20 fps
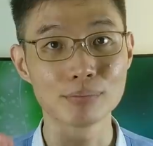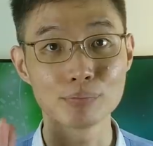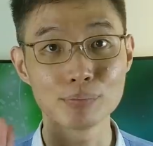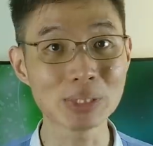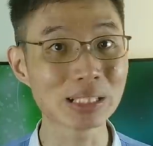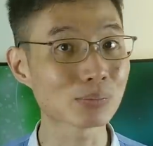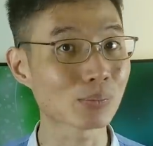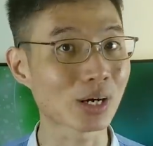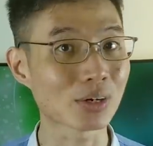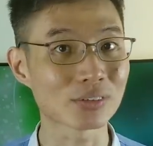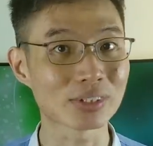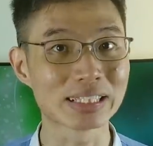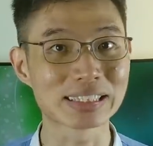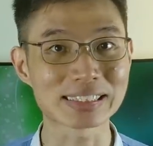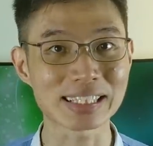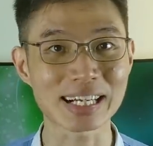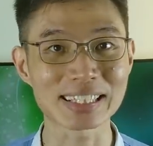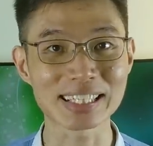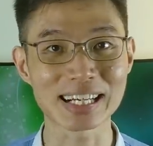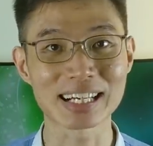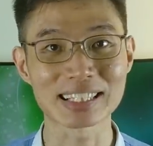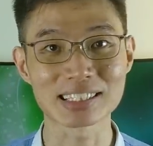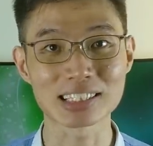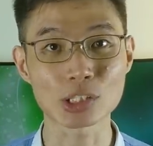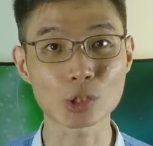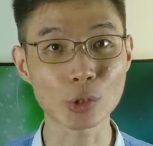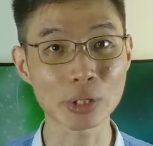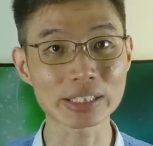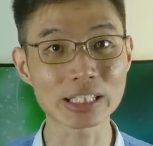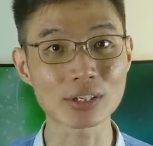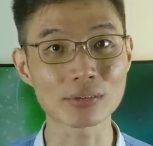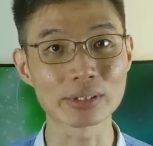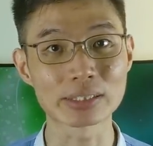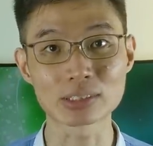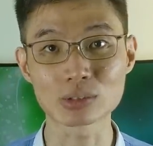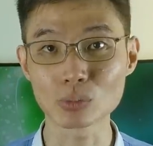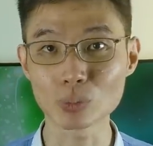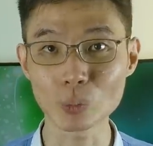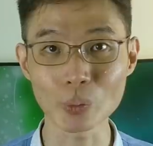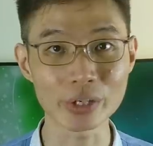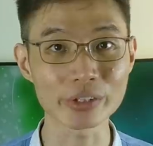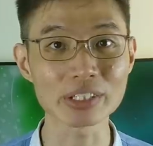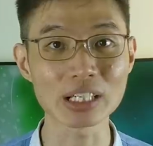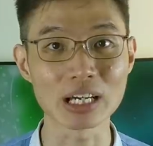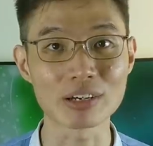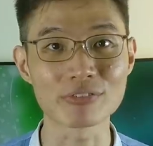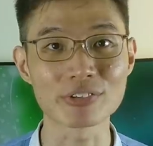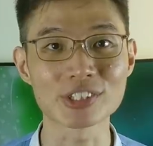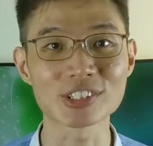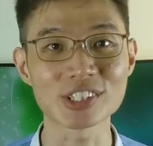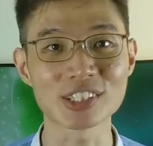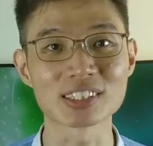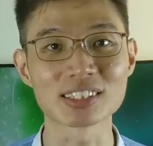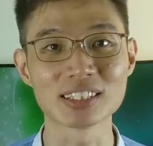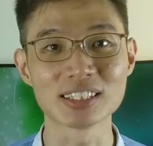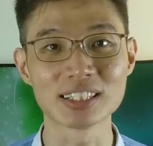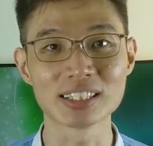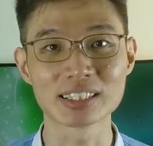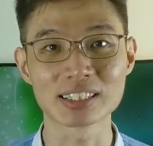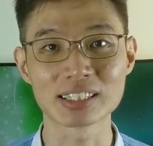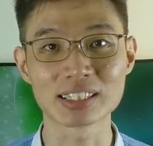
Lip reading: Meanwhile, in China, the crackdown is very efficient.